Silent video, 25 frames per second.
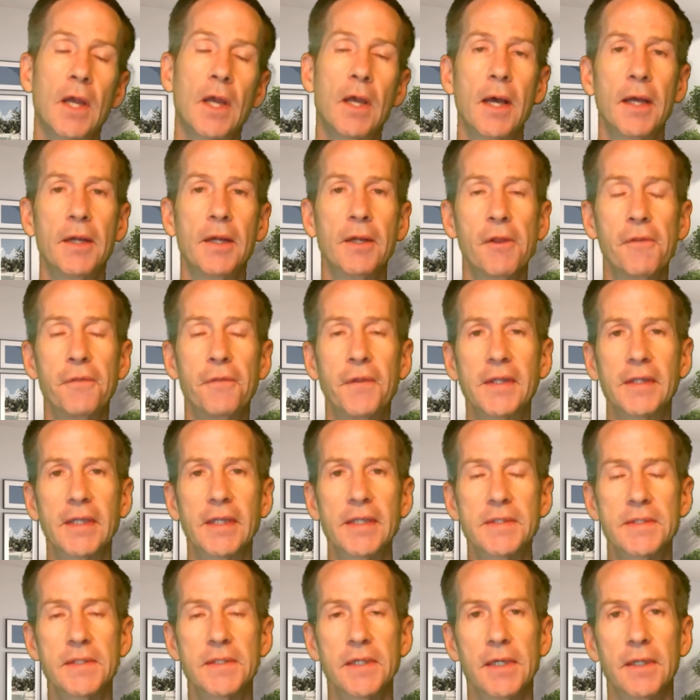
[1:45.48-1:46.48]
Another thing
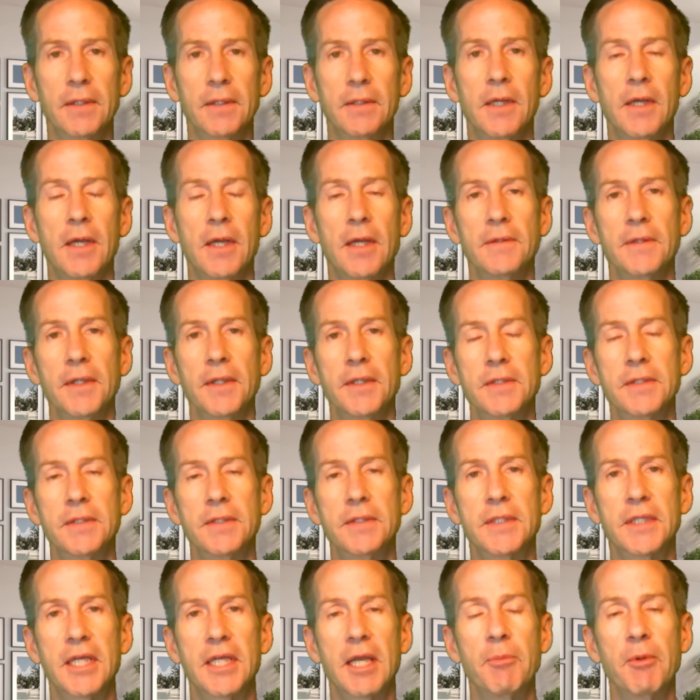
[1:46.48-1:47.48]
that
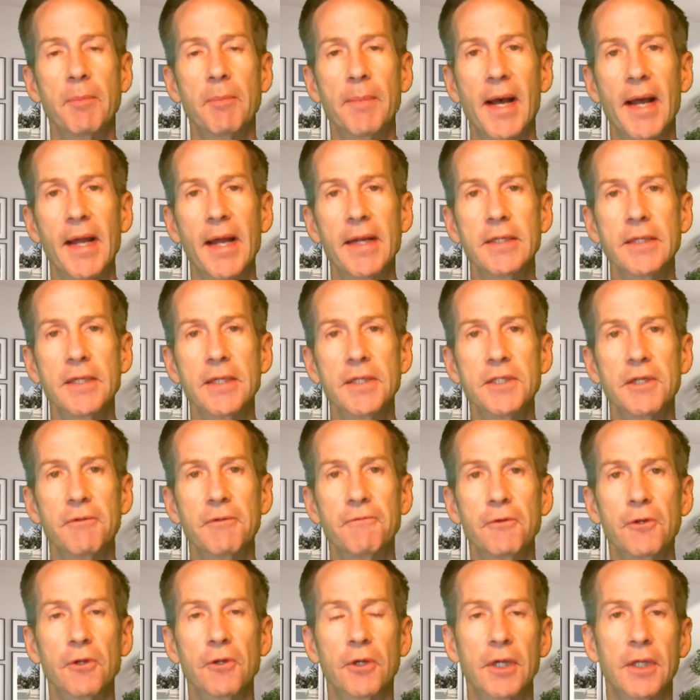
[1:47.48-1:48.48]
to keep in mind is if
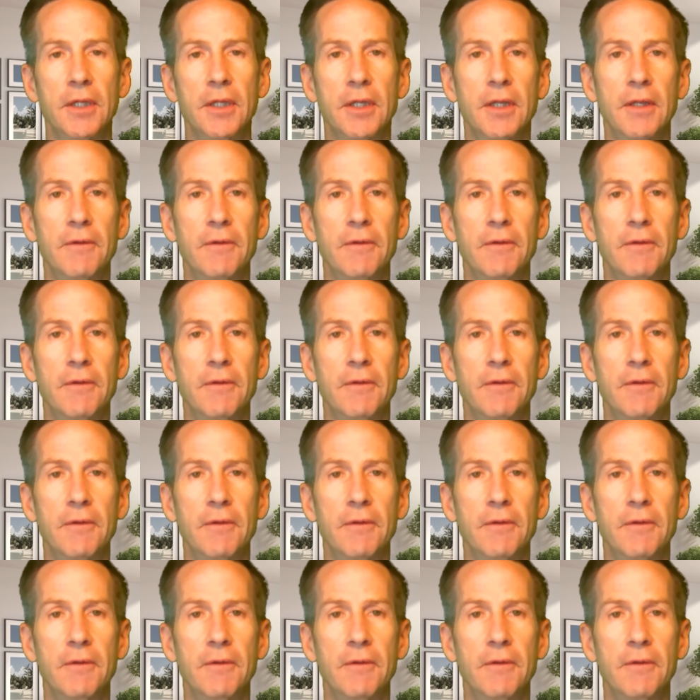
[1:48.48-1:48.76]
you